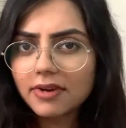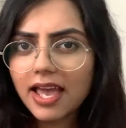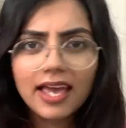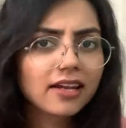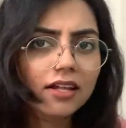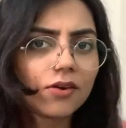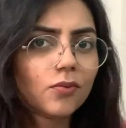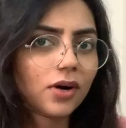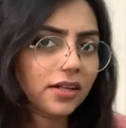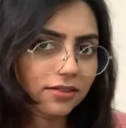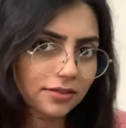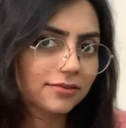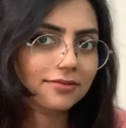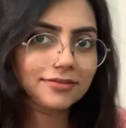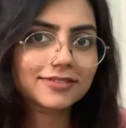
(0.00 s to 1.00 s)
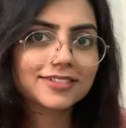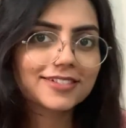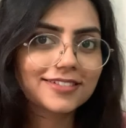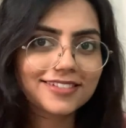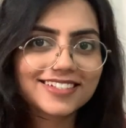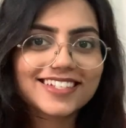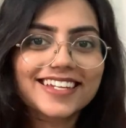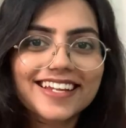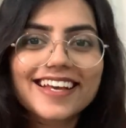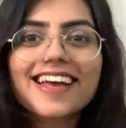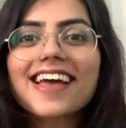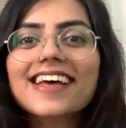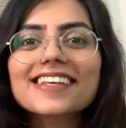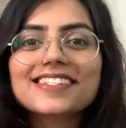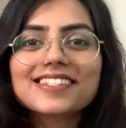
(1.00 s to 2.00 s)
anyone. Just
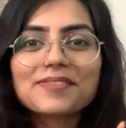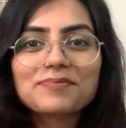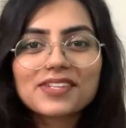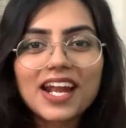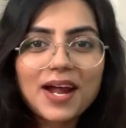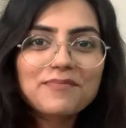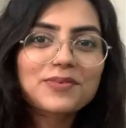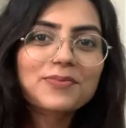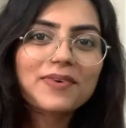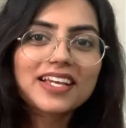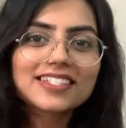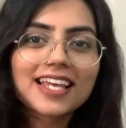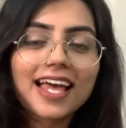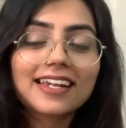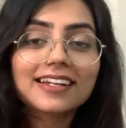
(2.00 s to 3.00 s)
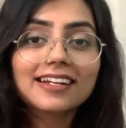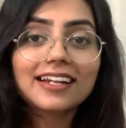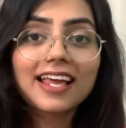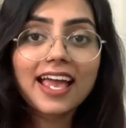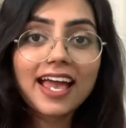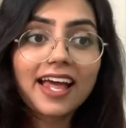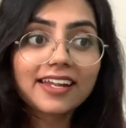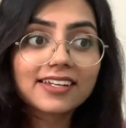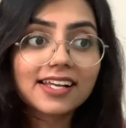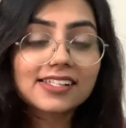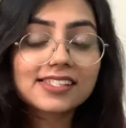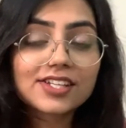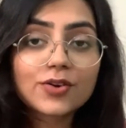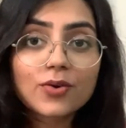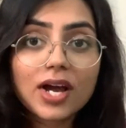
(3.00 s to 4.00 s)
subscribe to my channel and
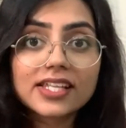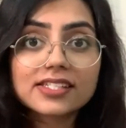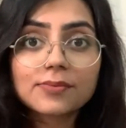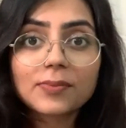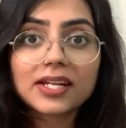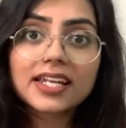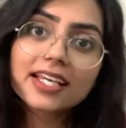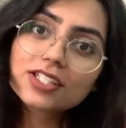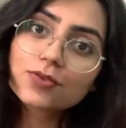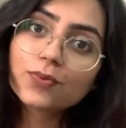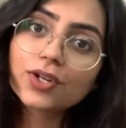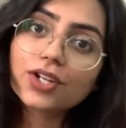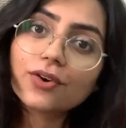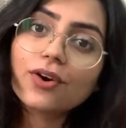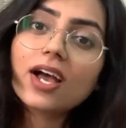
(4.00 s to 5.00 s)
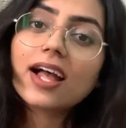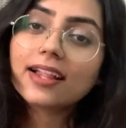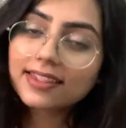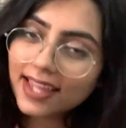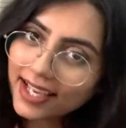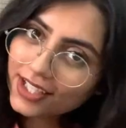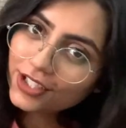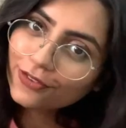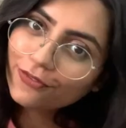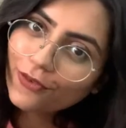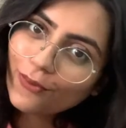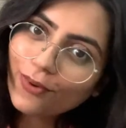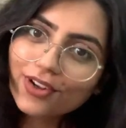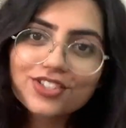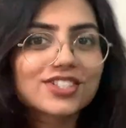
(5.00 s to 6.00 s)
I'll see you guys in my next video. Thank you
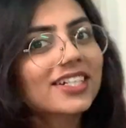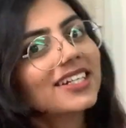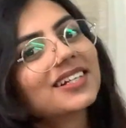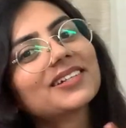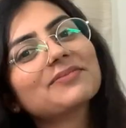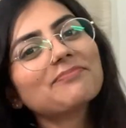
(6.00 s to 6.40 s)
for watching.